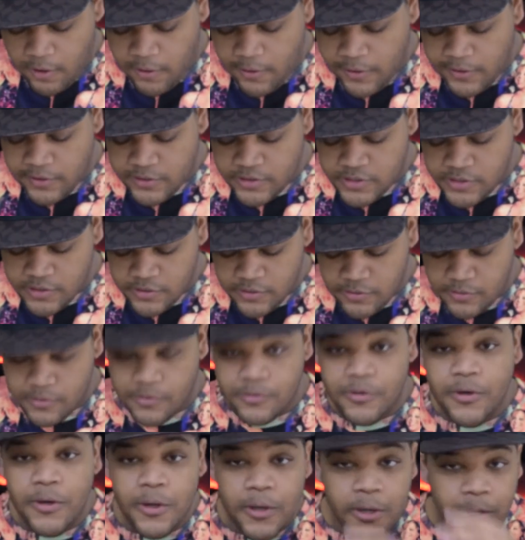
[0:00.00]
going to
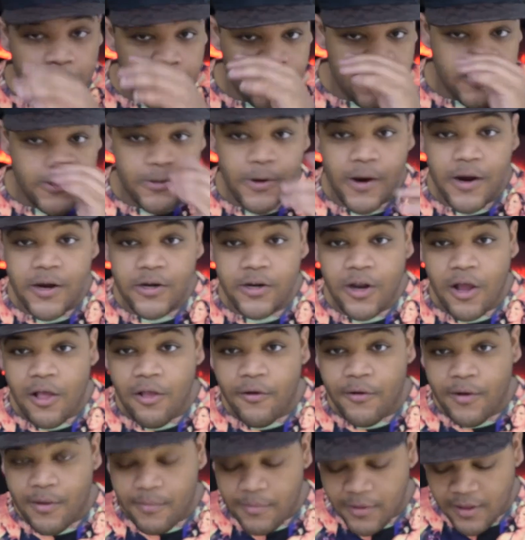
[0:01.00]
do our
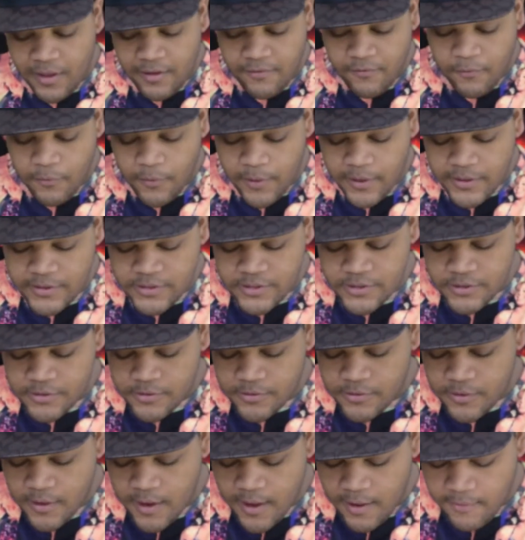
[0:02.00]
Dollarama giveaway to.
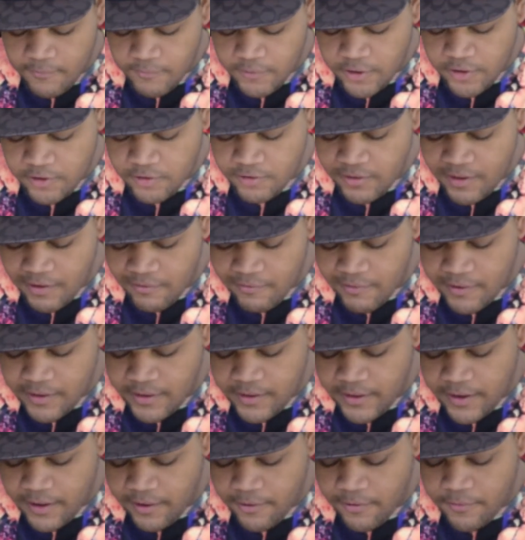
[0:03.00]
I'm going to do that
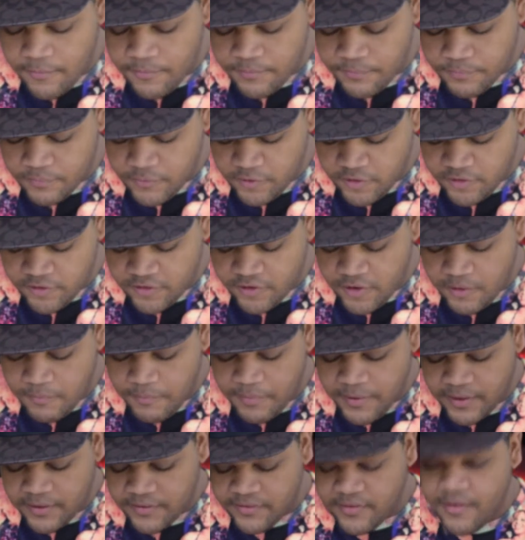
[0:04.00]
right now. I'm just going
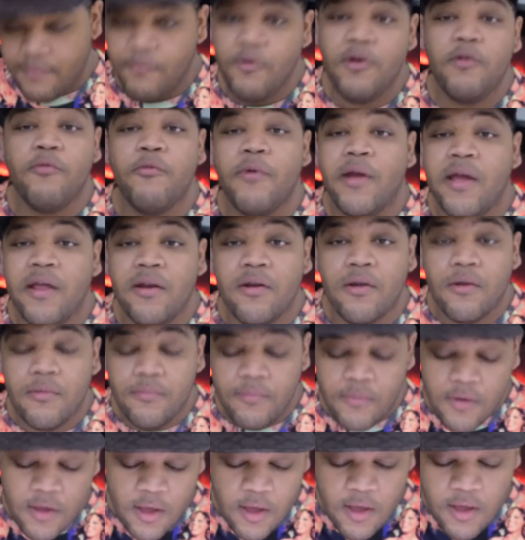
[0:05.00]
to pick someone
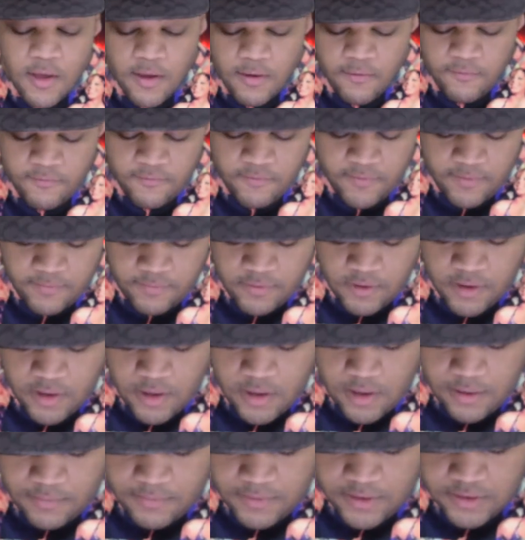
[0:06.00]
random from the
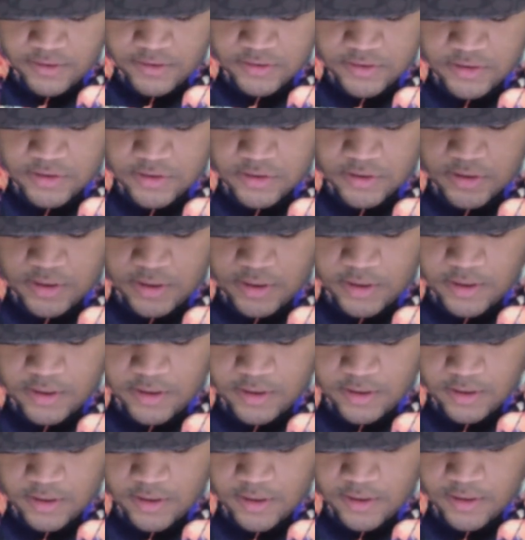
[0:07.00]
comments
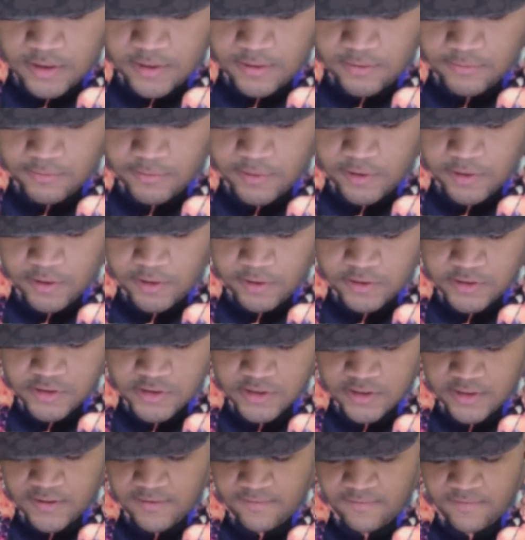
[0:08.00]
and we're going
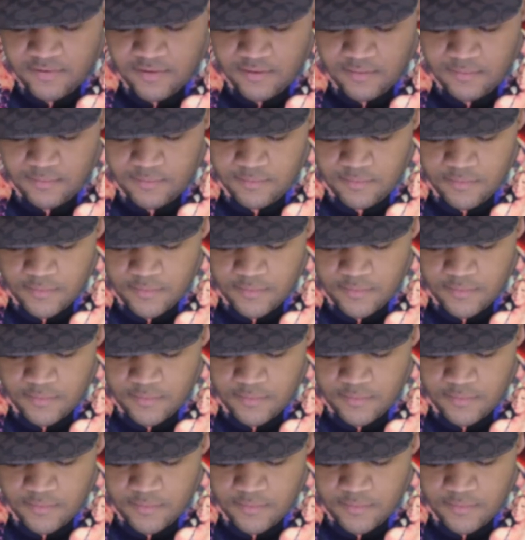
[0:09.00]
to give them